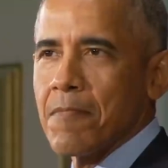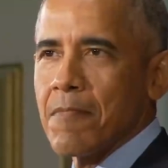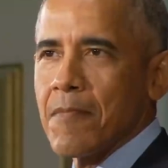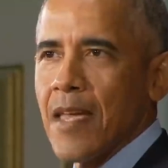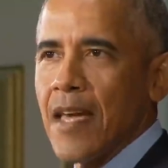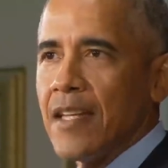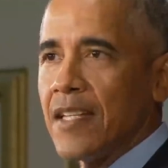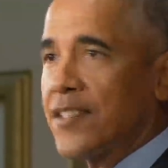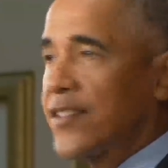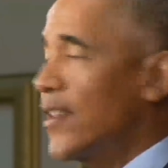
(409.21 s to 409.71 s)

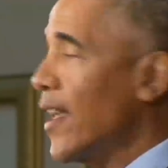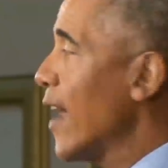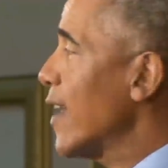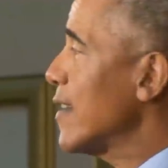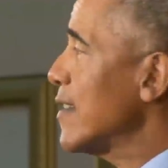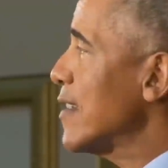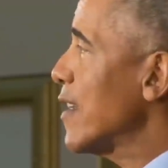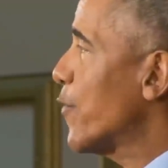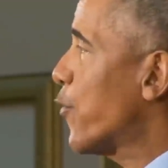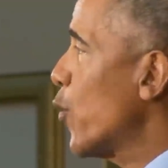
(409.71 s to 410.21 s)
And it's not
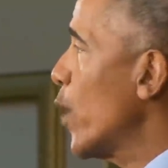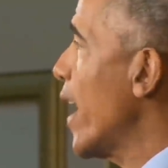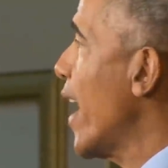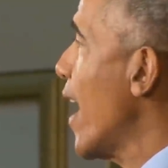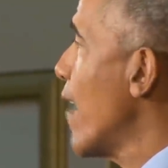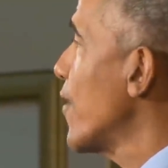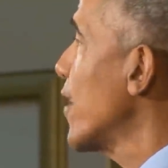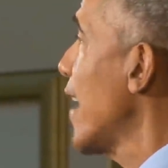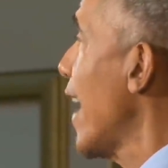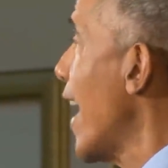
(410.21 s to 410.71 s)
as if we
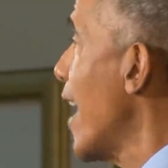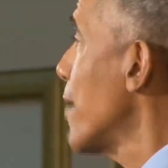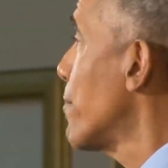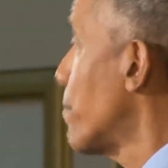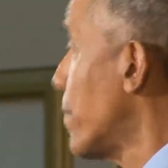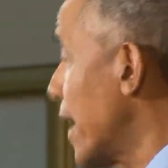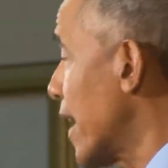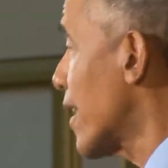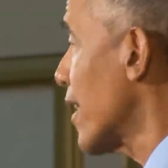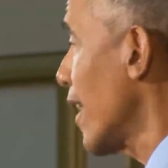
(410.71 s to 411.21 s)
haven't had
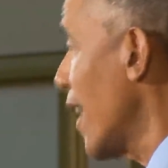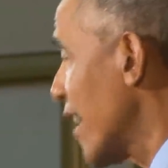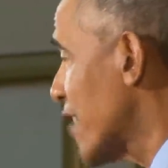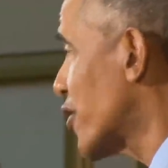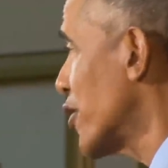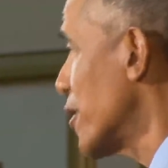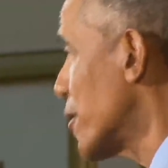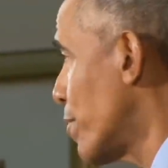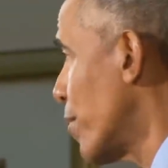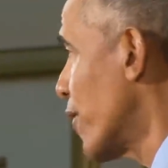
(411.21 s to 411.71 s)
big
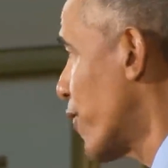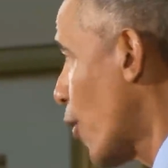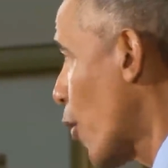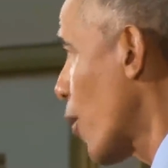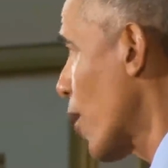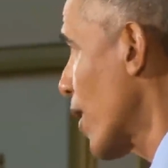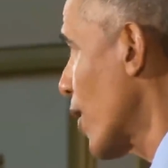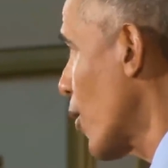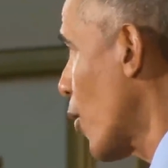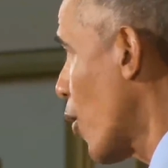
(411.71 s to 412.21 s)
elections
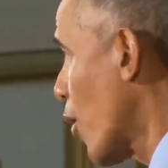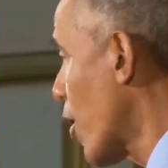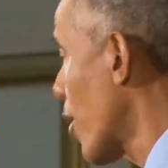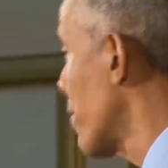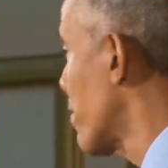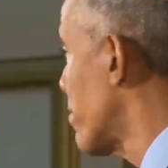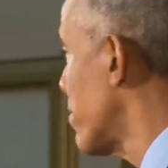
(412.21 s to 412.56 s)
before or